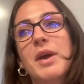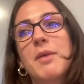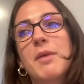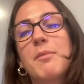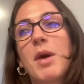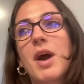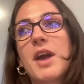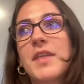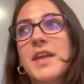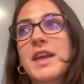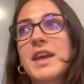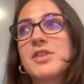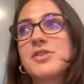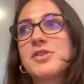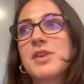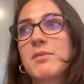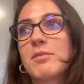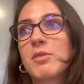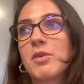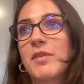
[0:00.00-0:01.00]
But I think in
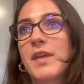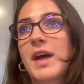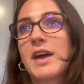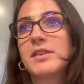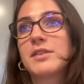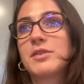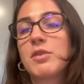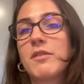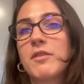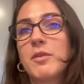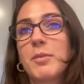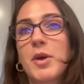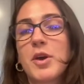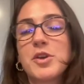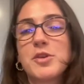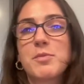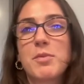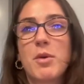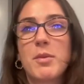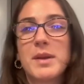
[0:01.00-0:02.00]
general, that sort of
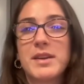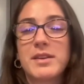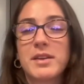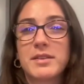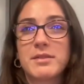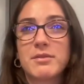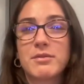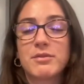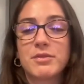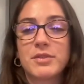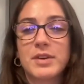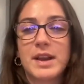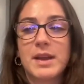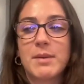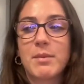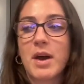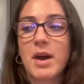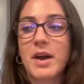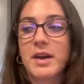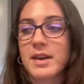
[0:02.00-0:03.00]
approach probably doesn't really
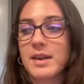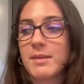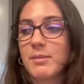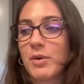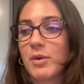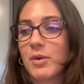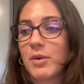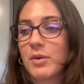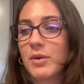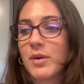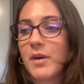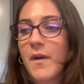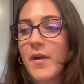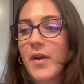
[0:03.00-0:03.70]
work anymore.